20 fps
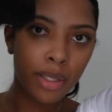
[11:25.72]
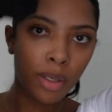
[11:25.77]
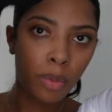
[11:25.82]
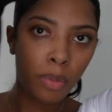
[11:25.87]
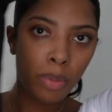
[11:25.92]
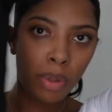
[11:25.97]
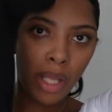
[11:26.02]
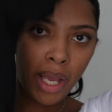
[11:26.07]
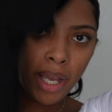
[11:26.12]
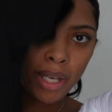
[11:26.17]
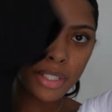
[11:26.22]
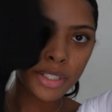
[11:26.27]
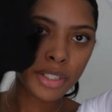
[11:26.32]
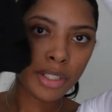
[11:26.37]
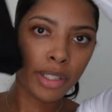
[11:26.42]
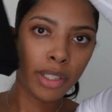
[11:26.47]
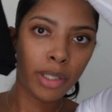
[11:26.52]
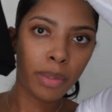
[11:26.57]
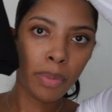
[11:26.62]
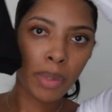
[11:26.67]
little black
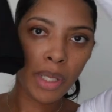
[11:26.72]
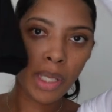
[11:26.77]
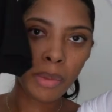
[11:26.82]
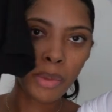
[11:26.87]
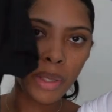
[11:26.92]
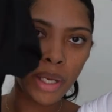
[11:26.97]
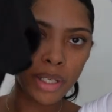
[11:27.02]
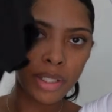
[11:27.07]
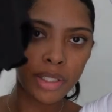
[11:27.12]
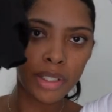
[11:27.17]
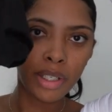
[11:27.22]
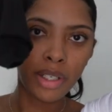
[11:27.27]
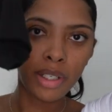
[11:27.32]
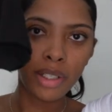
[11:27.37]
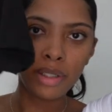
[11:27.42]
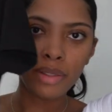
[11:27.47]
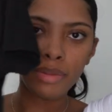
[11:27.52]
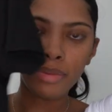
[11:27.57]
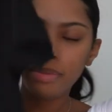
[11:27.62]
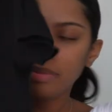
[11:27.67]
shirt, plain black
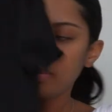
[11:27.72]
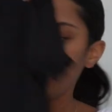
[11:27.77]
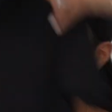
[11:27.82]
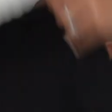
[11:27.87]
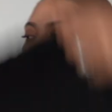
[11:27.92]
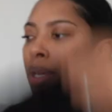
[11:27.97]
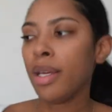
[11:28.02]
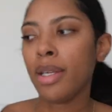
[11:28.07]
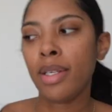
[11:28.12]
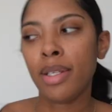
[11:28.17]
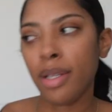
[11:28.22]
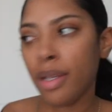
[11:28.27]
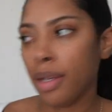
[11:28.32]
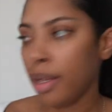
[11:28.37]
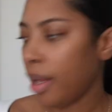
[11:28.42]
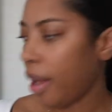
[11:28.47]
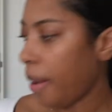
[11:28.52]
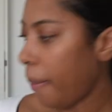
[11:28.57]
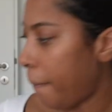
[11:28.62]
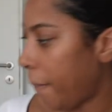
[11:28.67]
shirt,
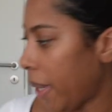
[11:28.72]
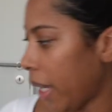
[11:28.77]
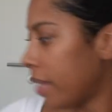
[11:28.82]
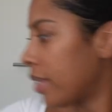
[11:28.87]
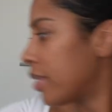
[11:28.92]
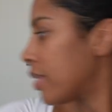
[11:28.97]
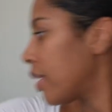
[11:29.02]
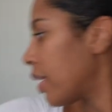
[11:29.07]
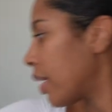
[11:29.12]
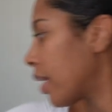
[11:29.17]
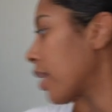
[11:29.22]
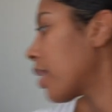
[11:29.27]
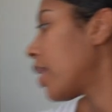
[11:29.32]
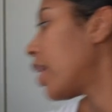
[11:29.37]
a basic